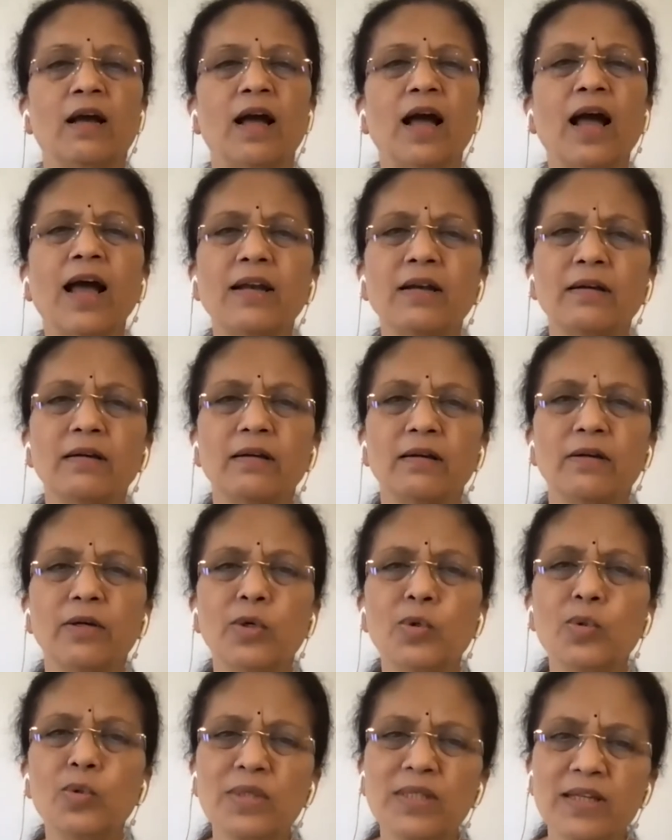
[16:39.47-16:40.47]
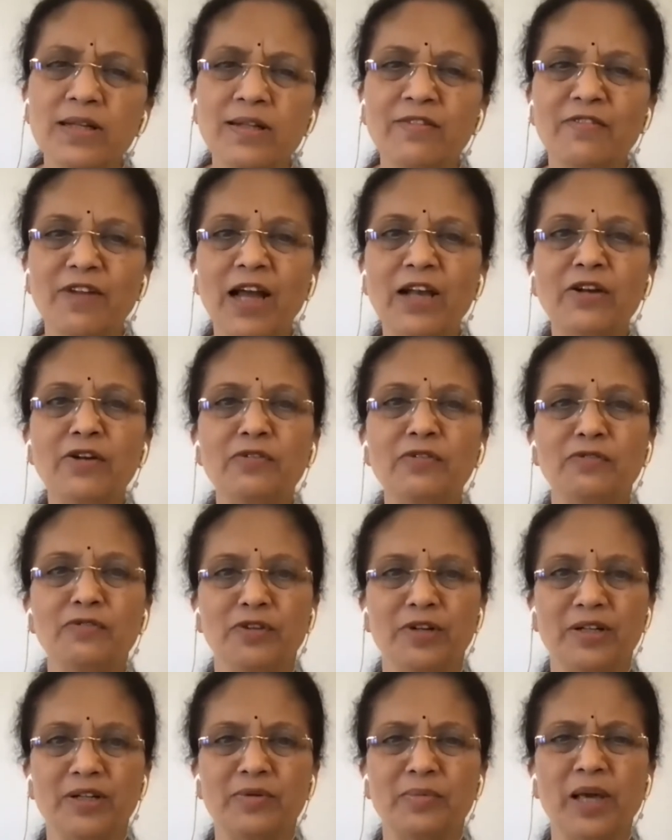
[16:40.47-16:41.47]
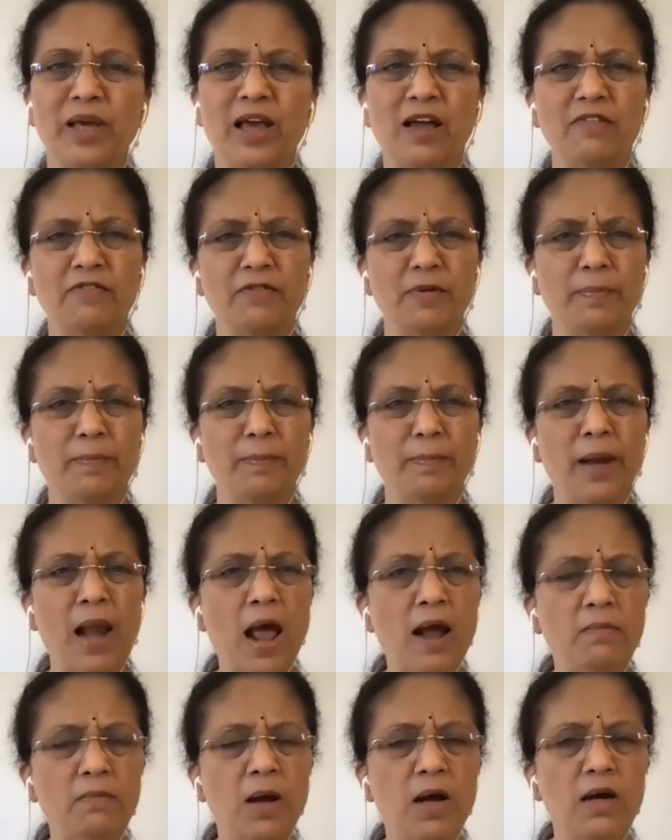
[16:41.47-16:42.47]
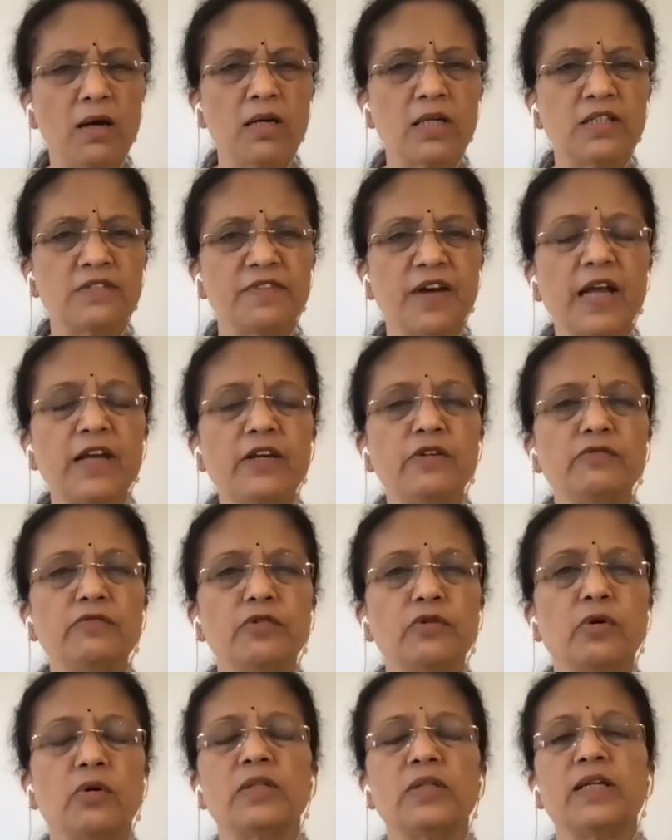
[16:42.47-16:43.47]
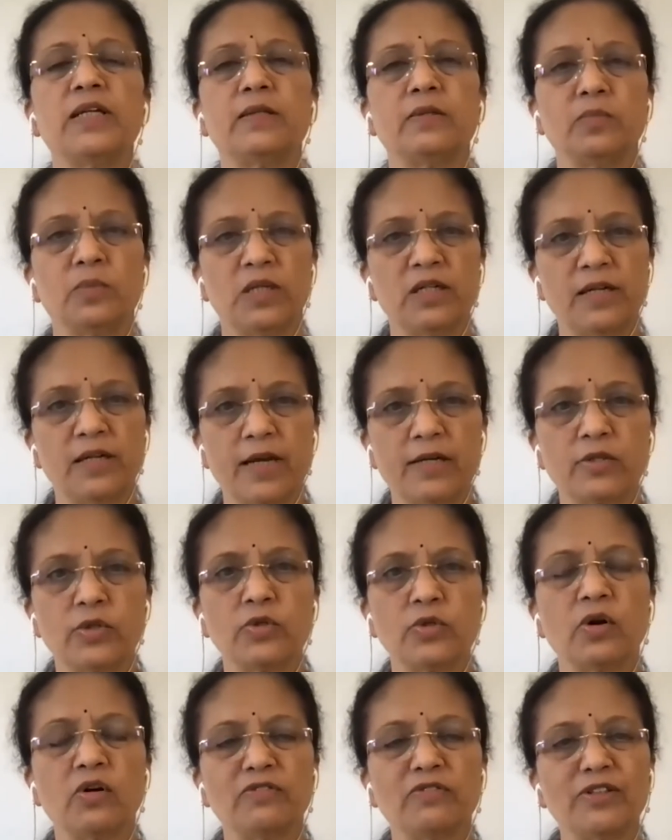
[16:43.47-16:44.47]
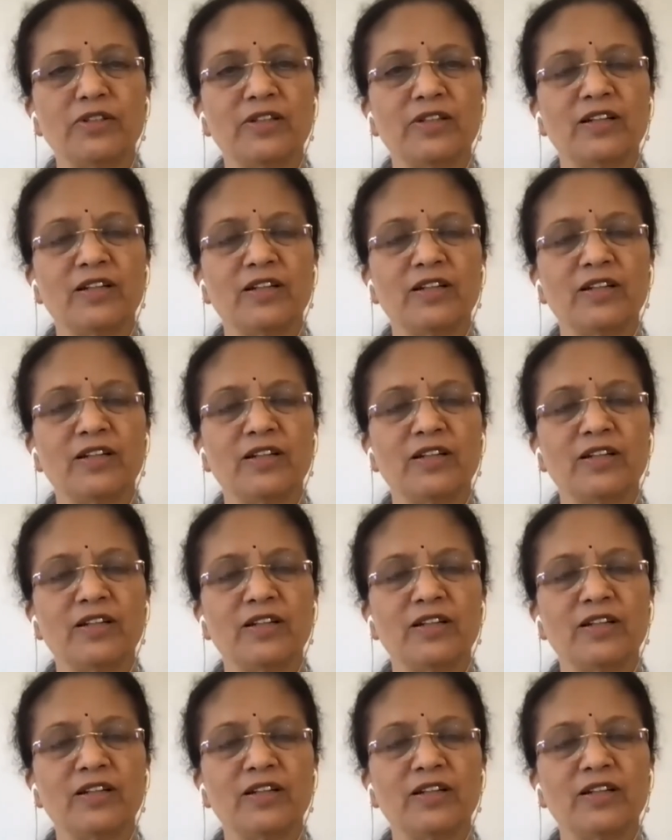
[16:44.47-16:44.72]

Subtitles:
and losing the value for it. We have a black market value for all that the world has to offer.